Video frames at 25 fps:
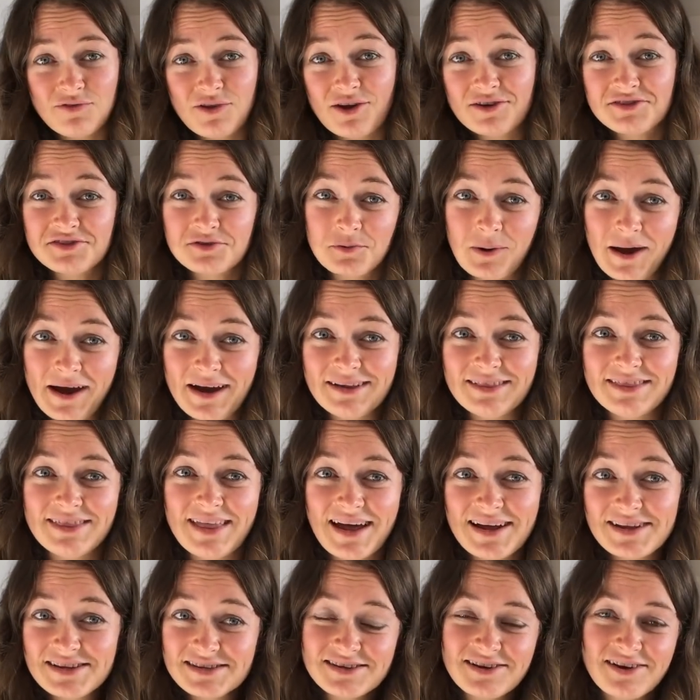lost weight.
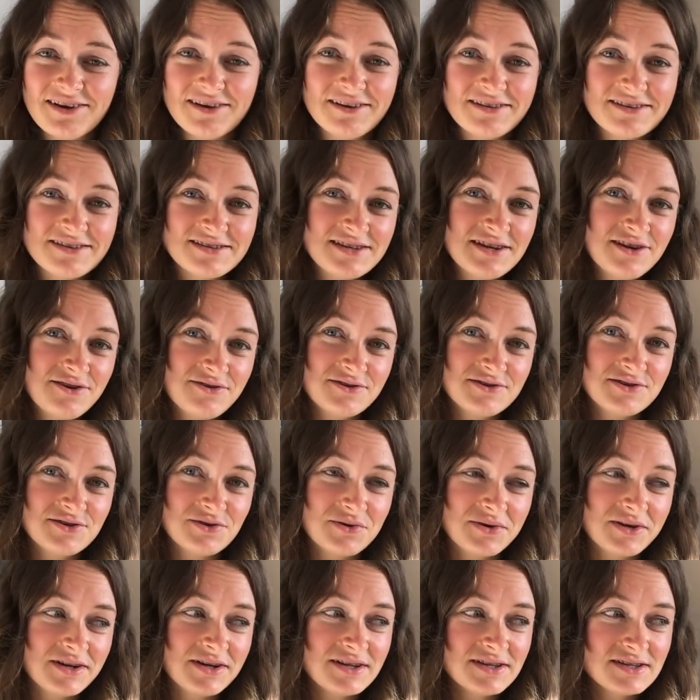That's kind of the secret
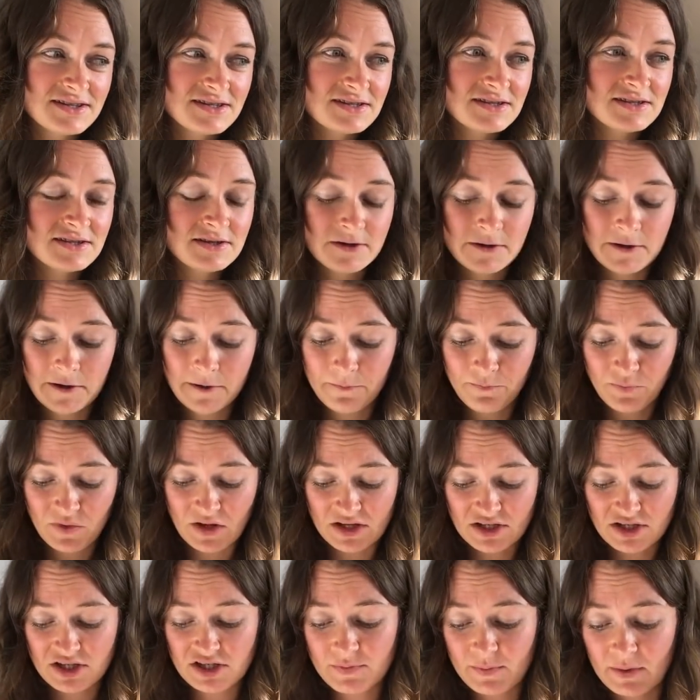to it. It's,
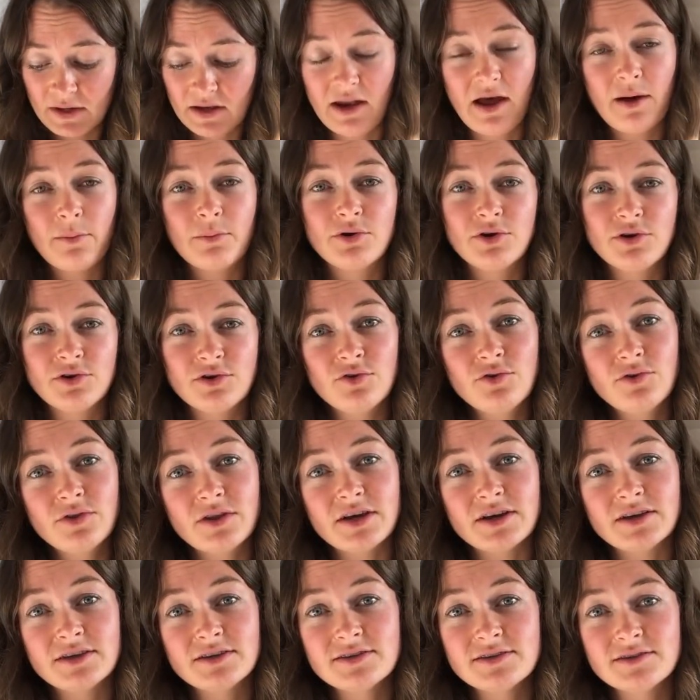it's just being able to do
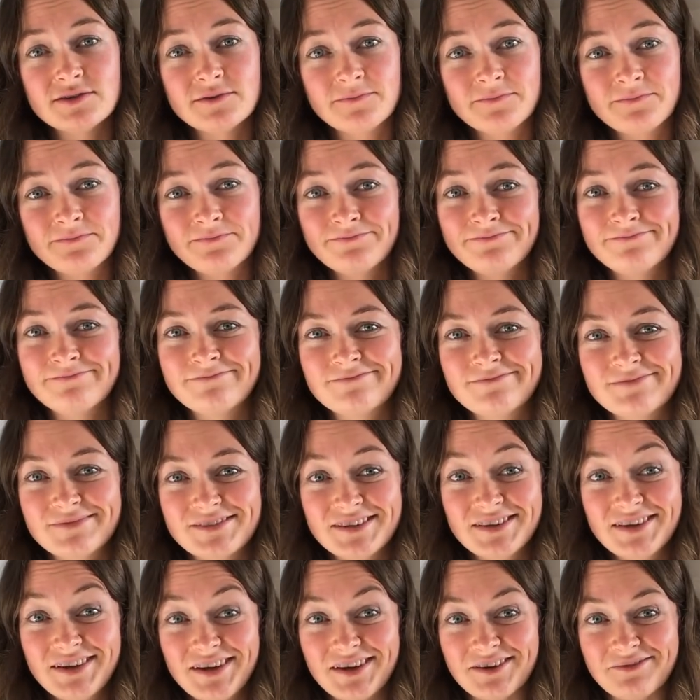this.
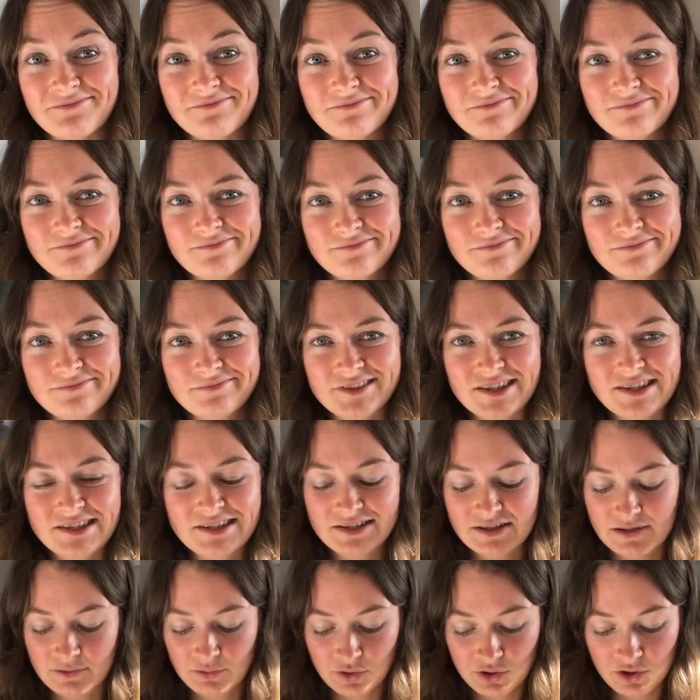So yeah, I'm
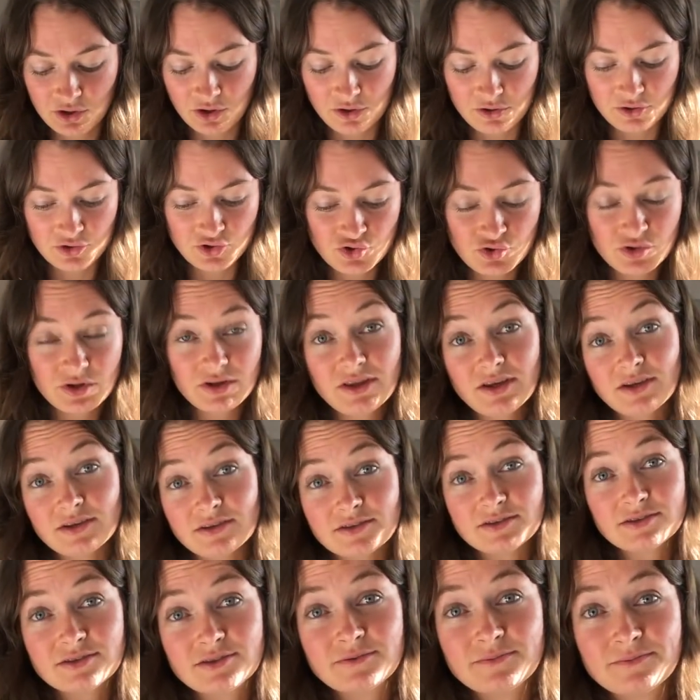gonna go enjoy
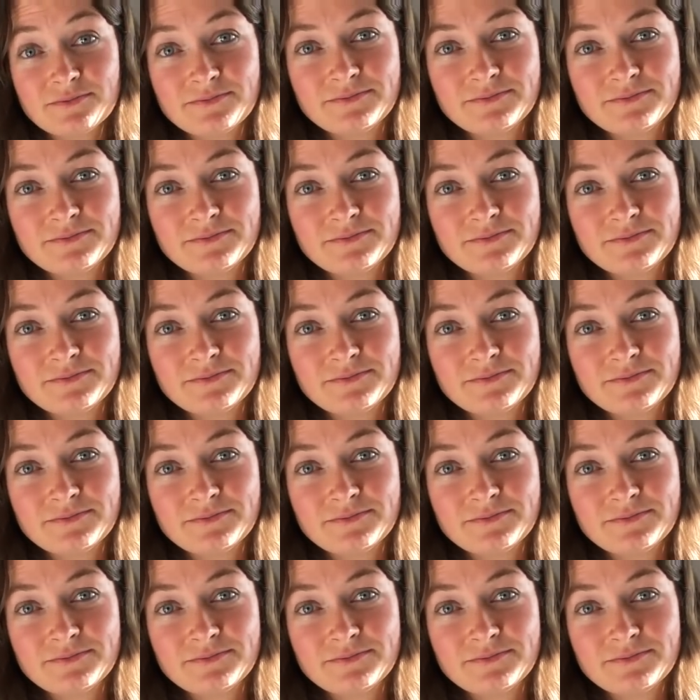this.